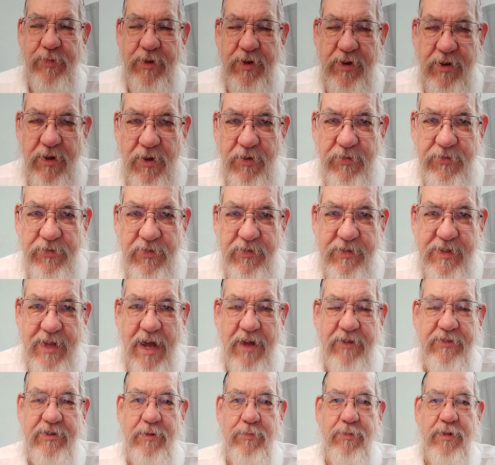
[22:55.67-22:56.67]
also
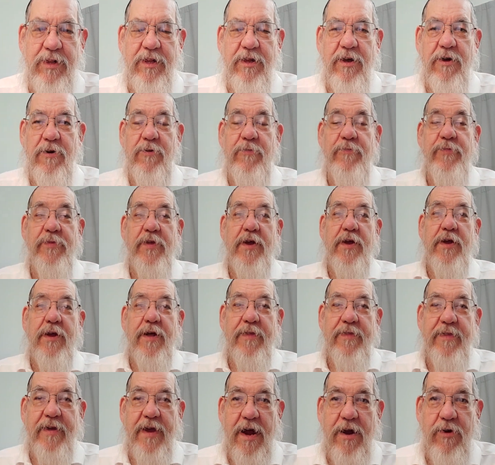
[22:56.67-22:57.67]
down here below,
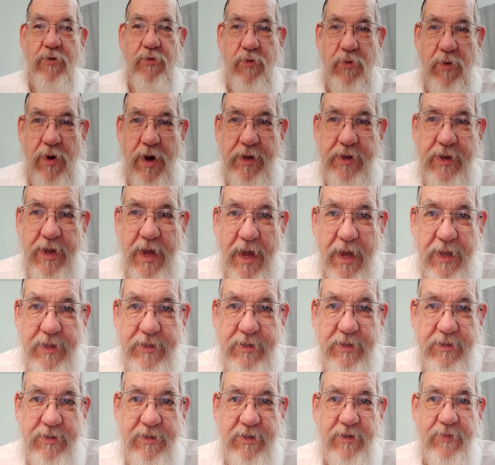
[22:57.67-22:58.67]
they are one
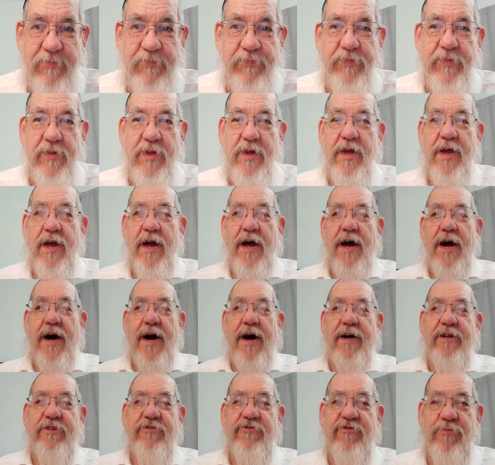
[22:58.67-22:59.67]
entity.
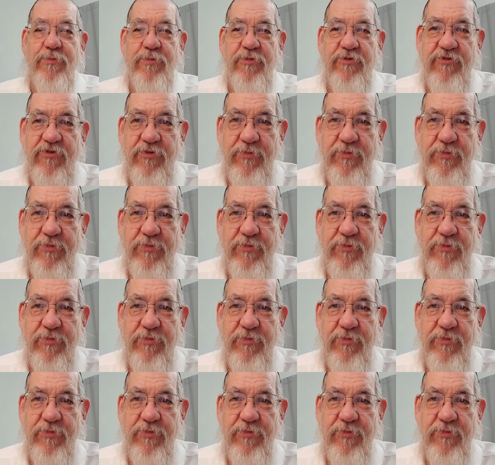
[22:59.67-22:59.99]
Until